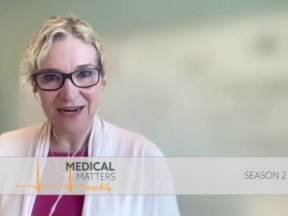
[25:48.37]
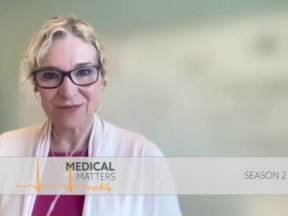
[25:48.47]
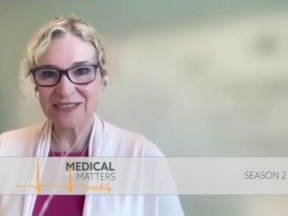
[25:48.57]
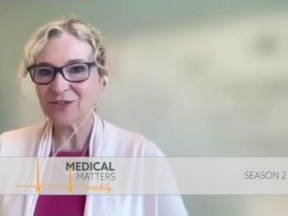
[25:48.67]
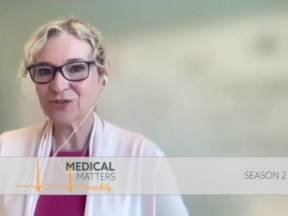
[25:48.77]
And I
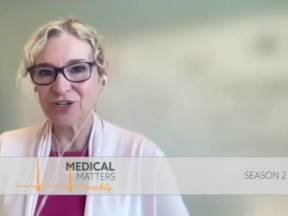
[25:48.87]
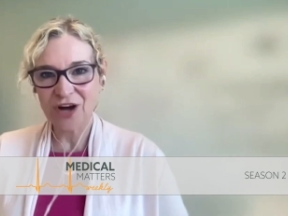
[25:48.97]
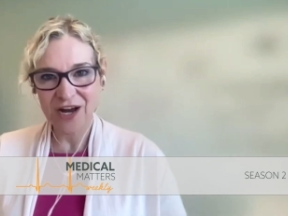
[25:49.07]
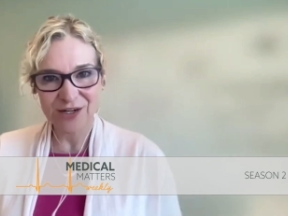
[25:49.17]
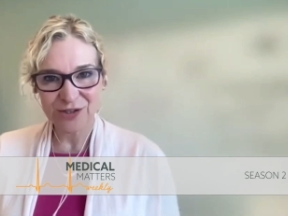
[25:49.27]
always say, do
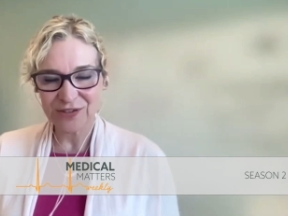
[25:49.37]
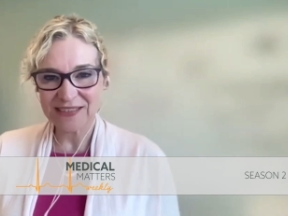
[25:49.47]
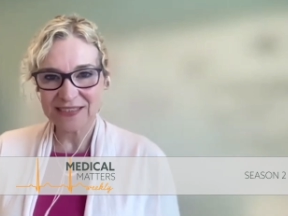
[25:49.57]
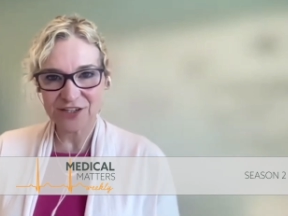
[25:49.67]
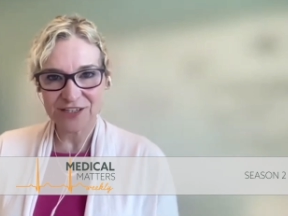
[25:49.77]
not include
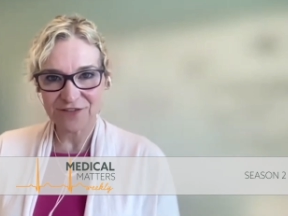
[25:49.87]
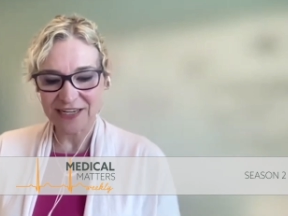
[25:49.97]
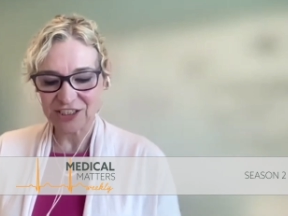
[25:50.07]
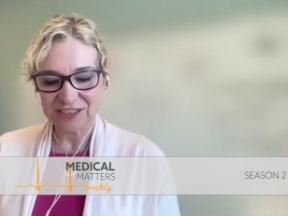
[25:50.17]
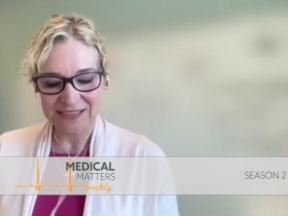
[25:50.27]
this in your
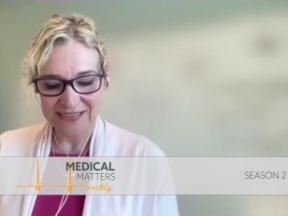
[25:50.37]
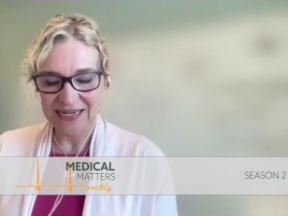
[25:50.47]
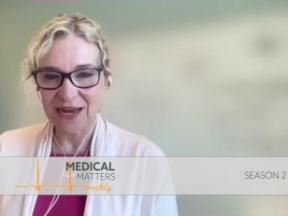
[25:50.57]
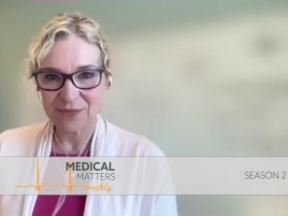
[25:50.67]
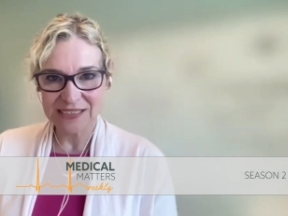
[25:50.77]
intervention because
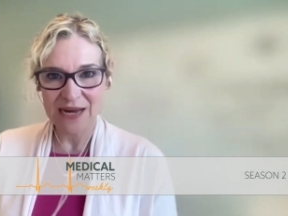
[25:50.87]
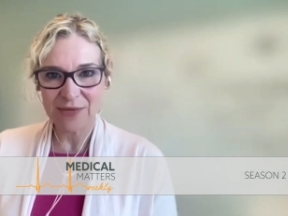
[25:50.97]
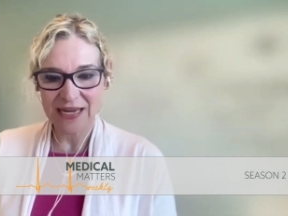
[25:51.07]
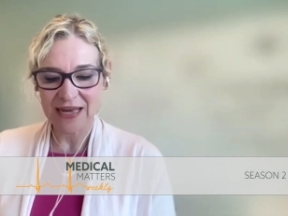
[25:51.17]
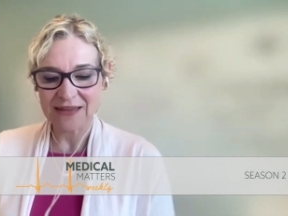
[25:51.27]
time and
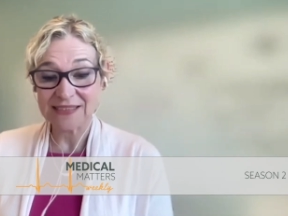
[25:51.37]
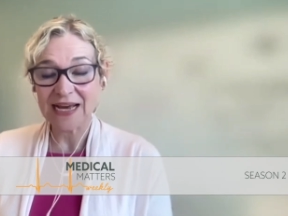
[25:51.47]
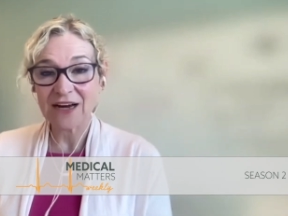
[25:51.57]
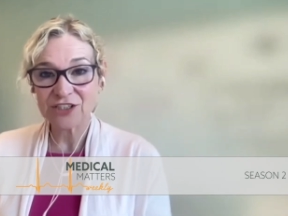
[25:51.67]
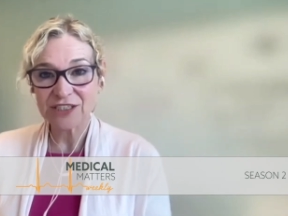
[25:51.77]
time again,
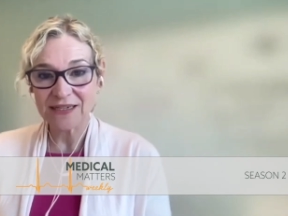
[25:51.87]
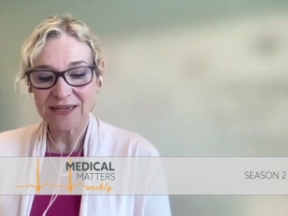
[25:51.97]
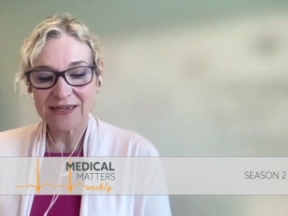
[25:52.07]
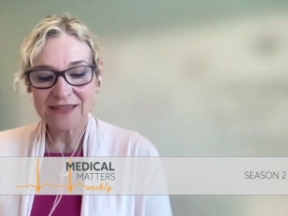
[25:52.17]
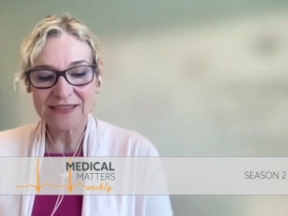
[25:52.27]
this
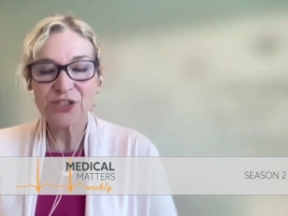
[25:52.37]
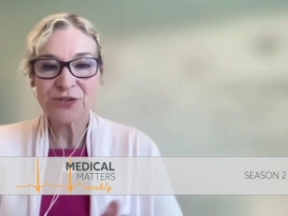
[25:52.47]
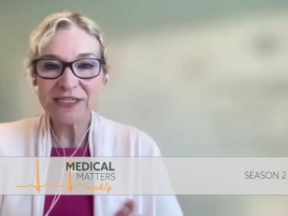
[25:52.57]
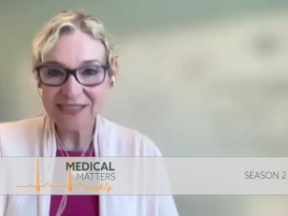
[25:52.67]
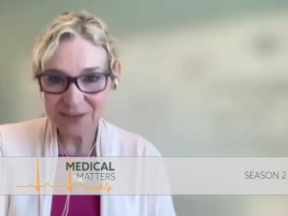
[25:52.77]
actually
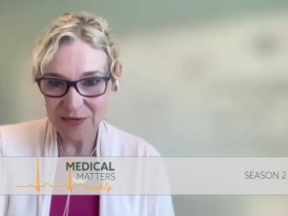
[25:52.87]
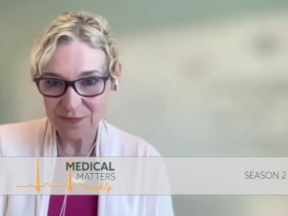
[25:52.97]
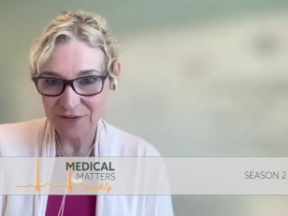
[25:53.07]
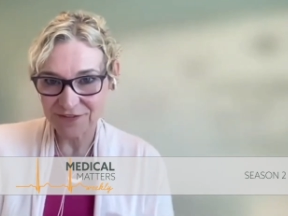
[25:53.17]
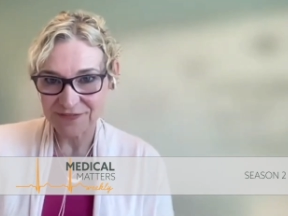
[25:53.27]
decreases
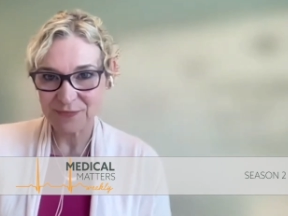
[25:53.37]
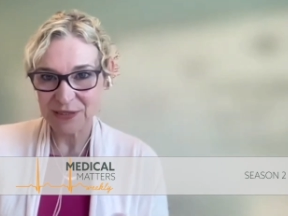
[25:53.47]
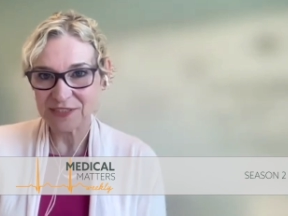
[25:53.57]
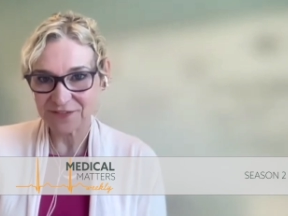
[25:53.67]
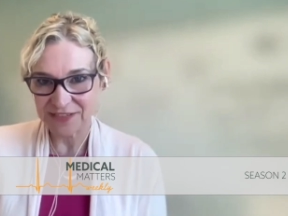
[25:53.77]
people,
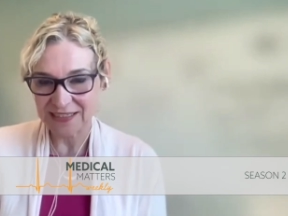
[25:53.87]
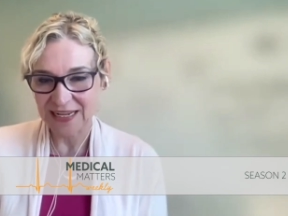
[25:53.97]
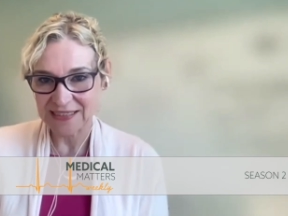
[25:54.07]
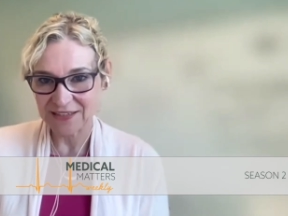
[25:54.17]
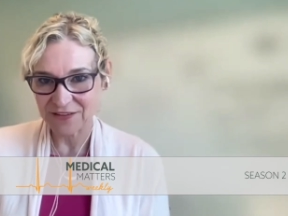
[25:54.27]
people's
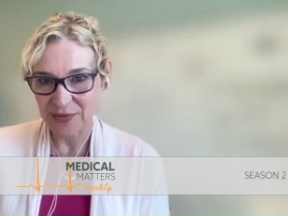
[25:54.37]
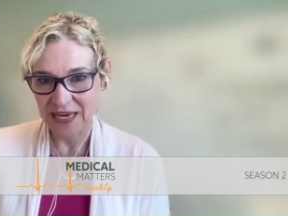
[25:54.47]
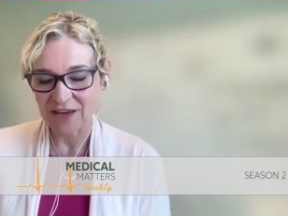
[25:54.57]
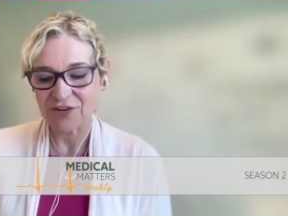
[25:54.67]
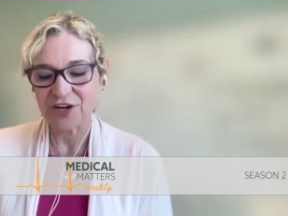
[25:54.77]
physical activity
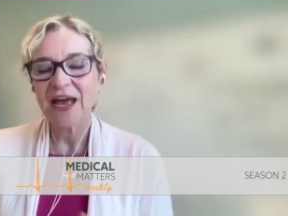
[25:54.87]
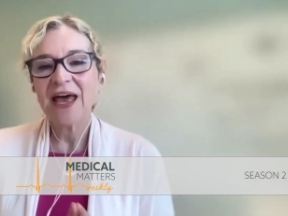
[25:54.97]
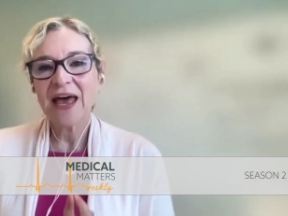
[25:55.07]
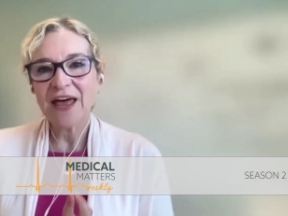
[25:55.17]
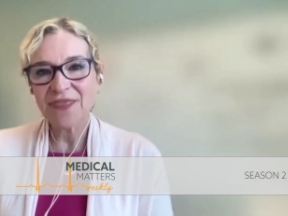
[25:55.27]
behavior.